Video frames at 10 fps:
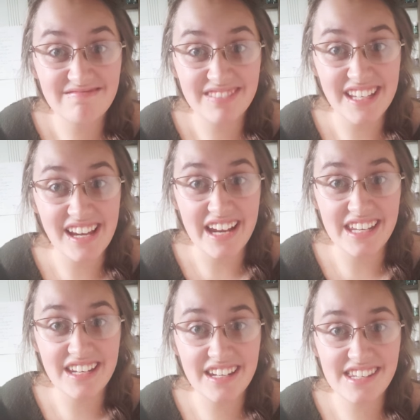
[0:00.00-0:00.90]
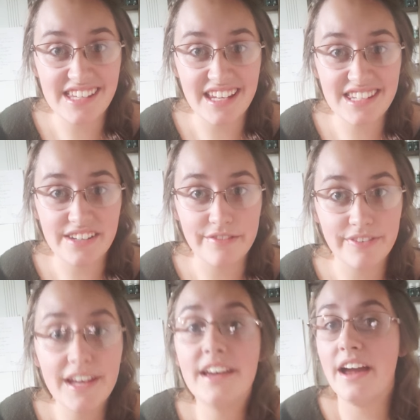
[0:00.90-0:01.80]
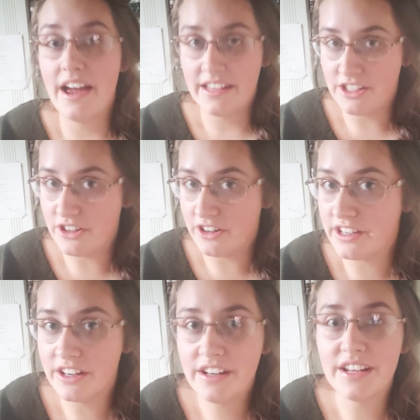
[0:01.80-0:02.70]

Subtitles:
Like, I needed a sense of, you're here,